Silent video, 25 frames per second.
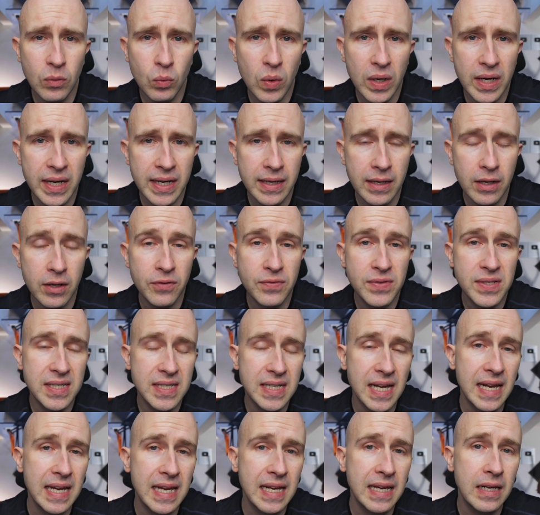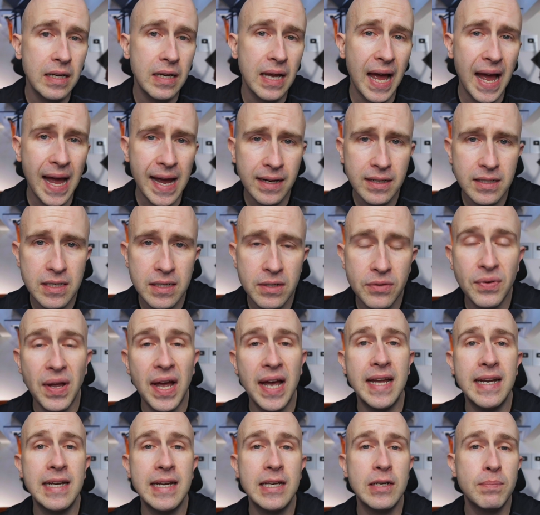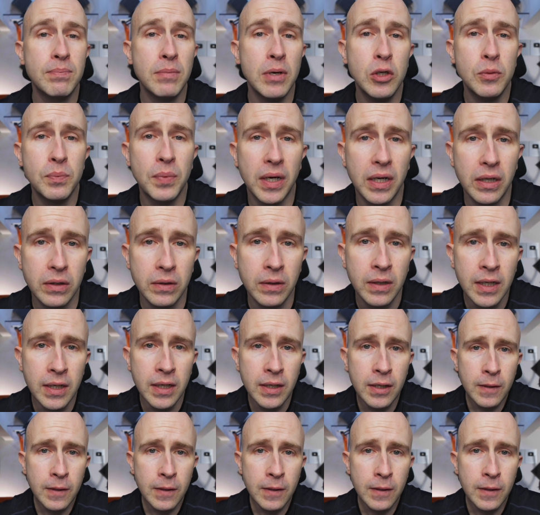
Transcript: way of staying active and mobile.